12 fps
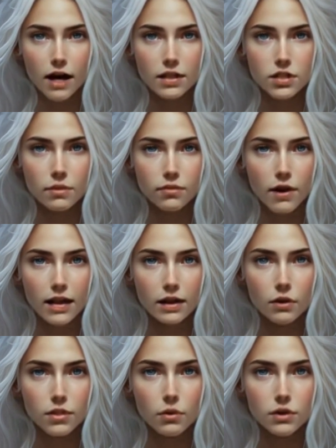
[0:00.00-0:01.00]
As the
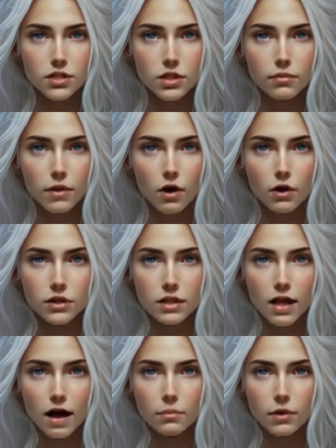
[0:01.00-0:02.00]
final notes of the
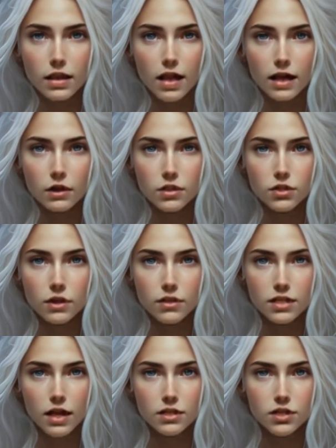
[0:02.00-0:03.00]
haunting harmony echoed through
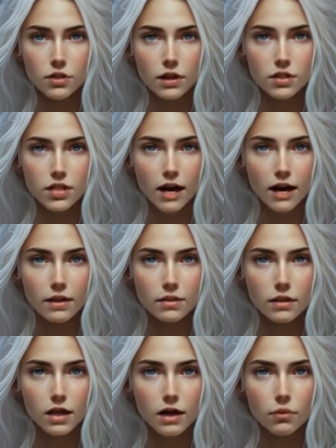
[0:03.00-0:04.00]
the desolate
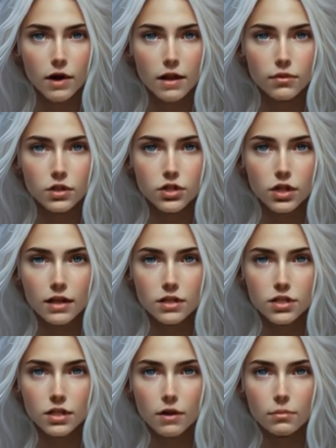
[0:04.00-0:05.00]
town,
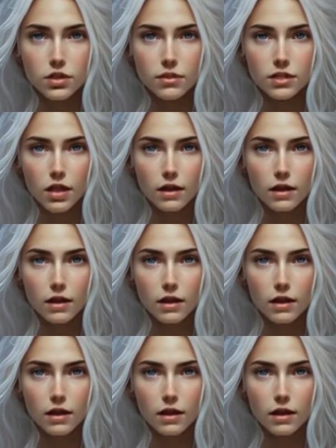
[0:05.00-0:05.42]
Ravenshade succumbed to the